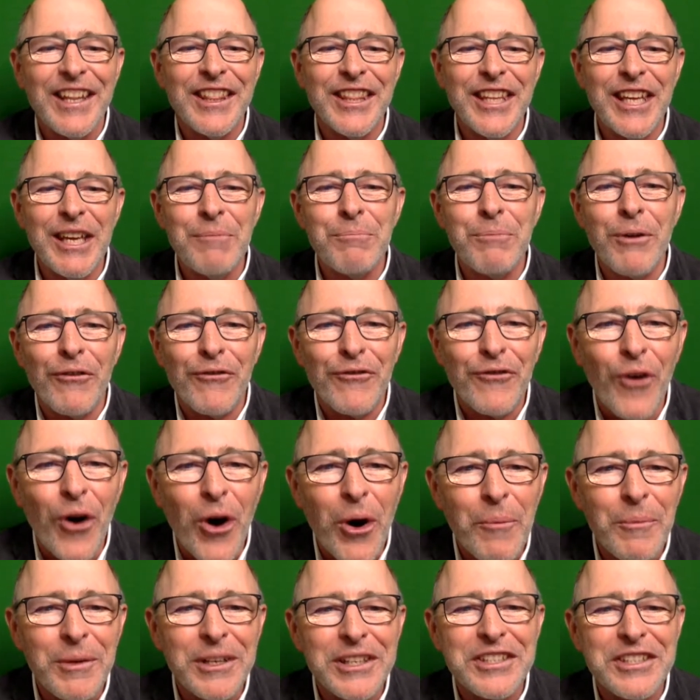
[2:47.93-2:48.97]
the
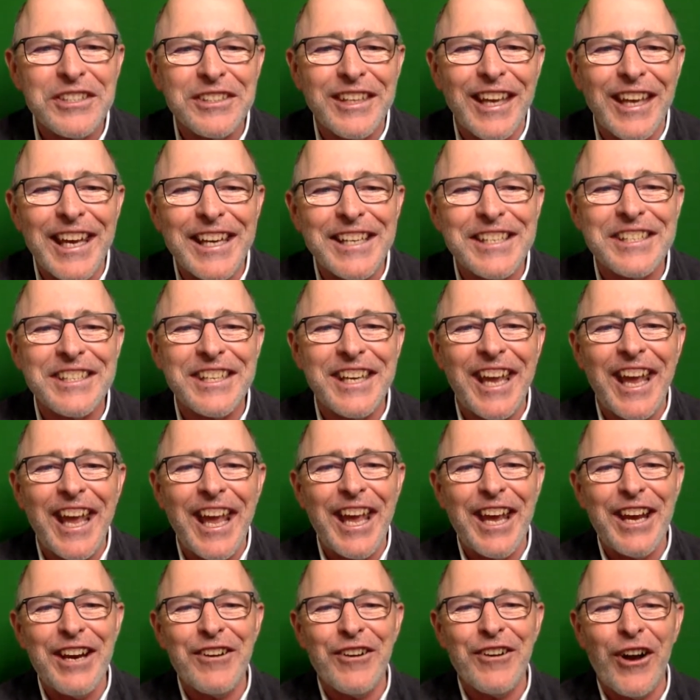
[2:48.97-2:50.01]
performance takes
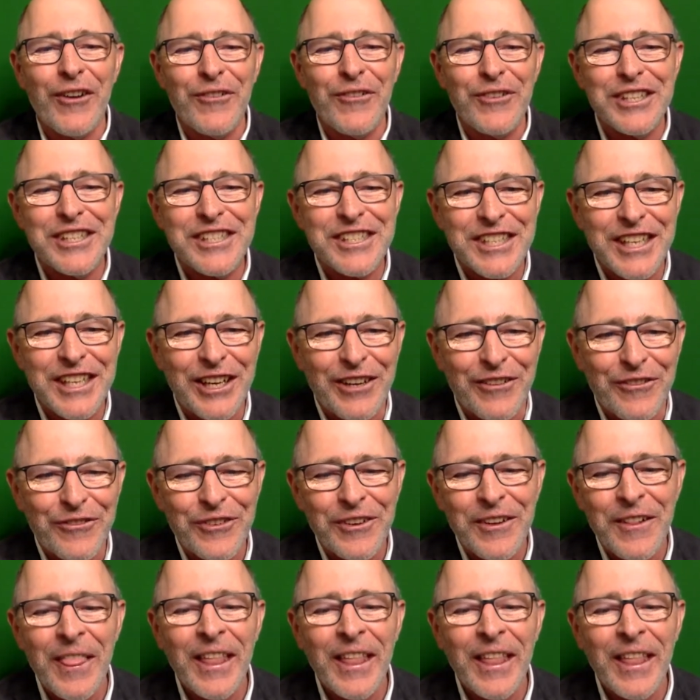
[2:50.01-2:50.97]
care of itself